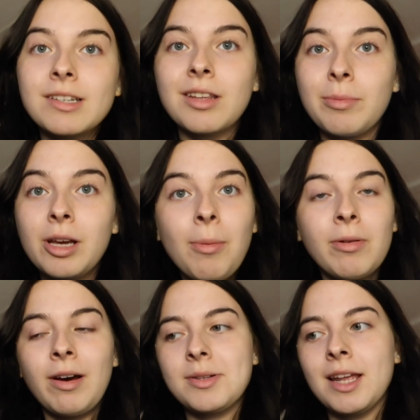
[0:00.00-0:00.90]
It's going to be a
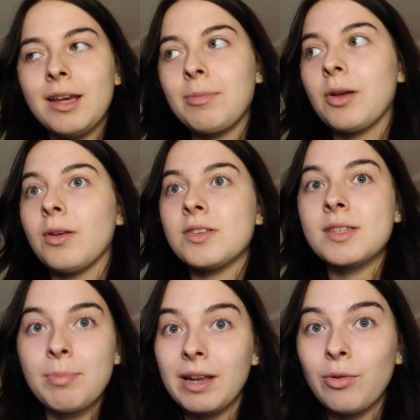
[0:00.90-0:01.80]
couple of hours late
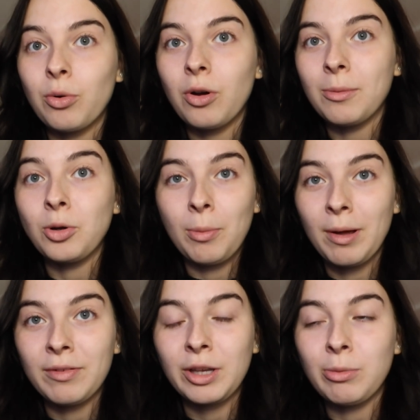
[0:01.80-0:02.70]
because, believe it or not, I'm not a
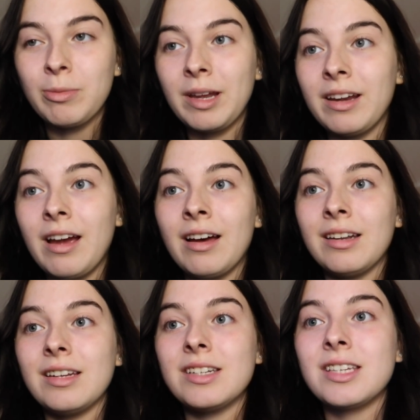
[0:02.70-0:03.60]
perfect human being.
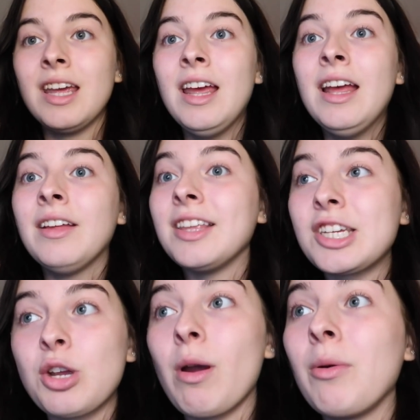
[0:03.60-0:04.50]
And
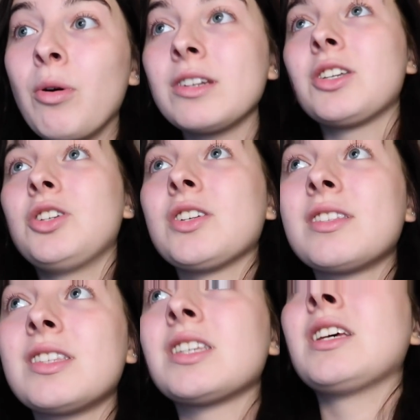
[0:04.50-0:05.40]
this year I want to
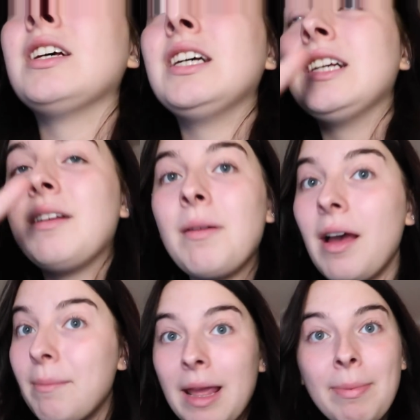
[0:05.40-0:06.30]
just
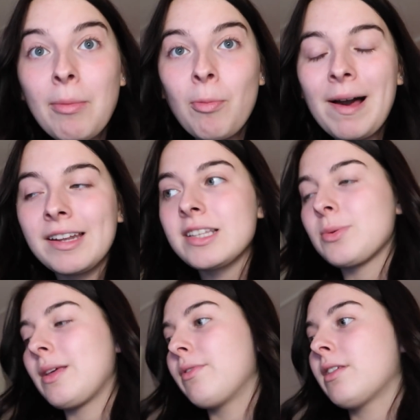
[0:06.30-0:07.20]
be a bit more balanced
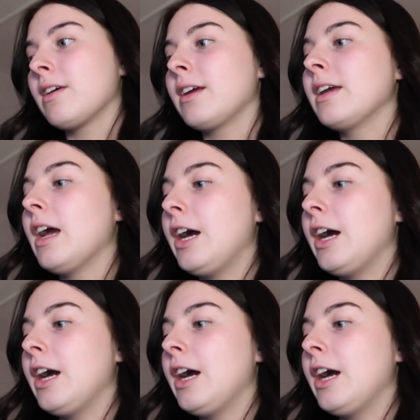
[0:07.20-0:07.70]
with everything.